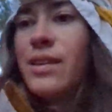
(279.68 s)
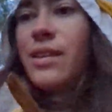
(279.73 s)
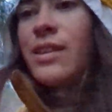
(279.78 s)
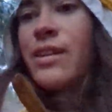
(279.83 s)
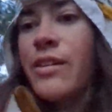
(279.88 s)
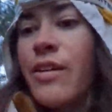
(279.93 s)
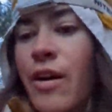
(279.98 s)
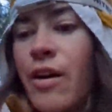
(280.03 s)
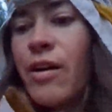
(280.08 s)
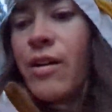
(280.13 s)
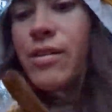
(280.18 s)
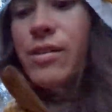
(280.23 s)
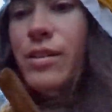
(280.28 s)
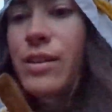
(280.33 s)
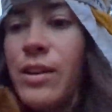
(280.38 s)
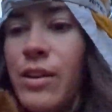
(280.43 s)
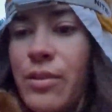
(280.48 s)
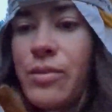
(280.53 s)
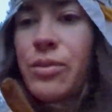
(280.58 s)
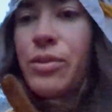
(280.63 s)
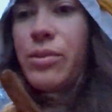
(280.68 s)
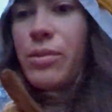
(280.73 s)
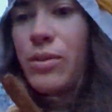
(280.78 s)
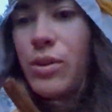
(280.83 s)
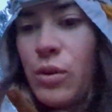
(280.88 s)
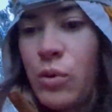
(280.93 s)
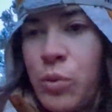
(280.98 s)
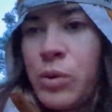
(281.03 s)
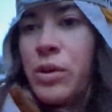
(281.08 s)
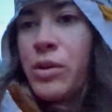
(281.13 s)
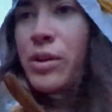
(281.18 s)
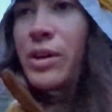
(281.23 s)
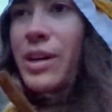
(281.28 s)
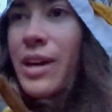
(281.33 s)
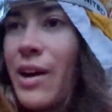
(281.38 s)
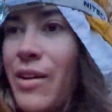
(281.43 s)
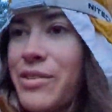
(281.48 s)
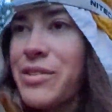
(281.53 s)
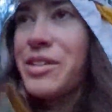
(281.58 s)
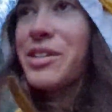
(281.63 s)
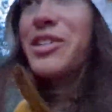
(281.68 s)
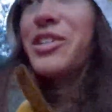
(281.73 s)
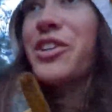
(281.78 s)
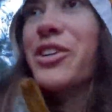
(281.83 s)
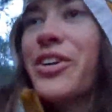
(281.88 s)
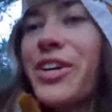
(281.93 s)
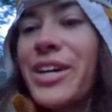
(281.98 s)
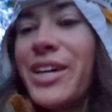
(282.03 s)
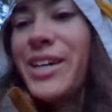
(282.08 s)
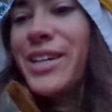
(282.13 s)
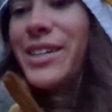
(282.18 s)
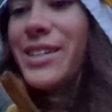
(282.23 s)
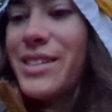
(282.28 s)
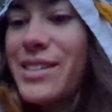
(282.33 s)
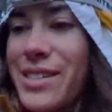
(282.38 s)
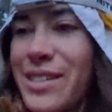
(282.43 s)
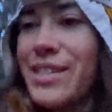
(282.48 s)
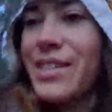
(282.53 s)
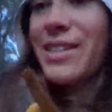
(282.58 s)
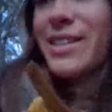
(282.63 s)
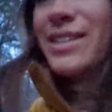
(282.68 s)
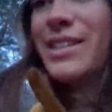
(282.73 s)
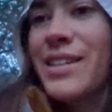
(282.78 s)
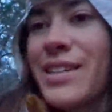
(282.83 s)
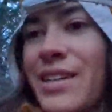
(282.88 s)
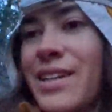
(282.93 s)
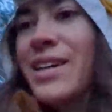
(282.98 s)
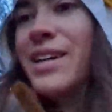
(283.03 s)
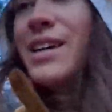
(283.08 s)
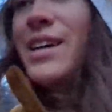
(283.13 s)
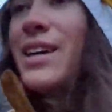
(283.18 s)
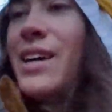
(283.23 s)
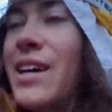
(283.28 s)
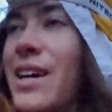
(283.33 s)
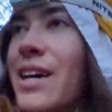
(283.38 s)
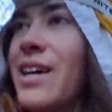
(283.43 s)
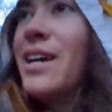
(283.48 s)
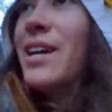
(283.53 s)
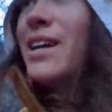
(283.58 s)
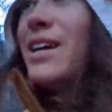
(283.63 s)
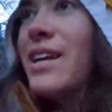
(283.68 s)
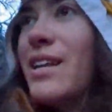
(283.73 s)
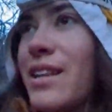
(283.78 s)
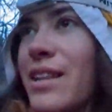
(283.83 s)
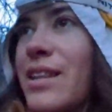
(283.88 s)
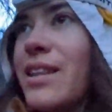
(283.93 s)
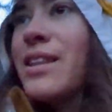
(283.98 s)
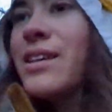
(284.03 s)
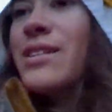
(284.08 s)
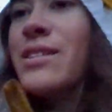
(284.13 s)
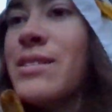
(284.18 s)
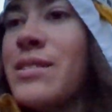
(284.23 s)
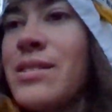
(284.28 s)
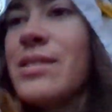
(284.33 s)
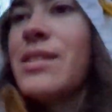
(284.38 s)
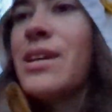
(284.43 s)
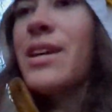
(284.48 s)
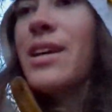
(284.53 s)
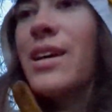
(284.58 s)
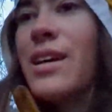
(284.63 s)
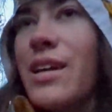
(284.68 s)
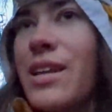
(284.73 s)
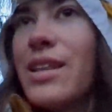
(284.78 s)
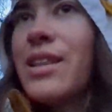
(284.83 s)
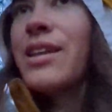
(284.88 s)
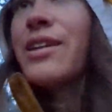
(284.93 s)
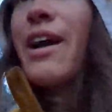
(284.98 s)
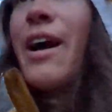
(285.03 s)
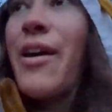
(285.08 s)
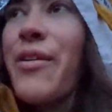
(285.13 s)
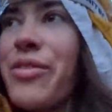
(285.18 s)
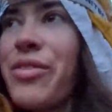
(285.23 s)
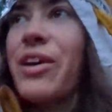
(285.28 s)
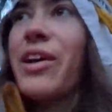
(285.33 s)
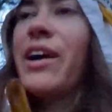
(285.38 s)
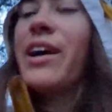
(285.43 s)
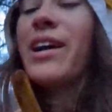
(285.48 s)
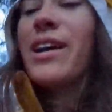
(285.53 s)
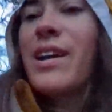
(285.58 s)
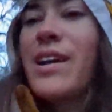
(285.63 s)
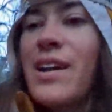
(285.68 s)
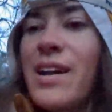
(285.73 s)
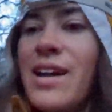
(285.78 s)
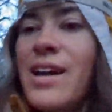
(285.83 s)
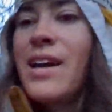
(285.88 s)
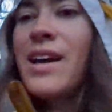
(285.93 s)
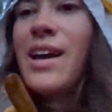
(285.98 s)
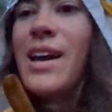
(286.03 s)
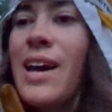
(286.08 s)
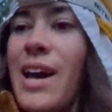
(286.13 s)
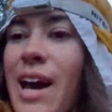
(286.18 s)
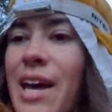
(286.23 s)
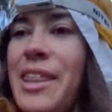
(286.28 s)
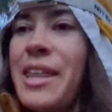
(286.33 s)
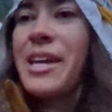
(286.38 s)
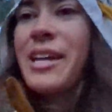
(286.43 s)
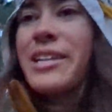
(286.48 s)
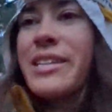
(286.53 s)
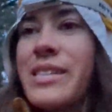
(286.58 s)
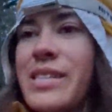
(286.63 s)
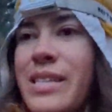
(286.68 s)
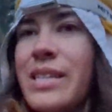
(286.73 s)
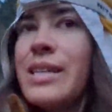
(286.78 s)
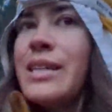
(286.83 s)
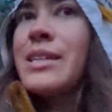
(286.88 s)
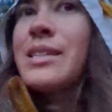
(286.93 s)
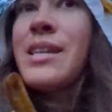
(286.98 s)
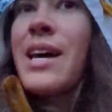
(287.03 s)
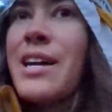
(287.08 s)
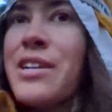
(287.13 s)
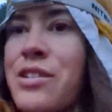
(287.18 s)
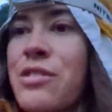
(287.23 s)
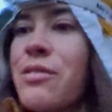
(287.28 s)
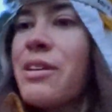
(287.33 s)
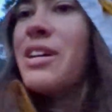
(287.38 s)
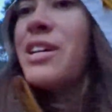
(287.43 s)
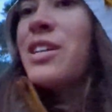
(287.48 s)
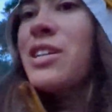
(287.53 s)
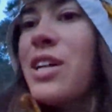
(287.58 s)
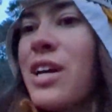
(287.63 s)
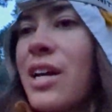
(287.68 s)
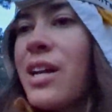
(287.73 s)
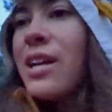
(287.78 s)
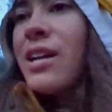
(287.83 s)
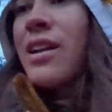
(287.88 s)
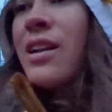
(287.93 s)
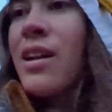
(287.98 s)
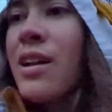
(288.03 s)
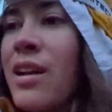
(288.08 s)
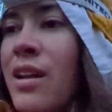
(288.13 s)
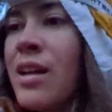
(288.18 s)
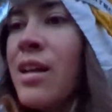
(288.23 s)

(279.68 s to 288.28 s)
there are, you will encounter trees, and they're out there. I think it's the exaggeration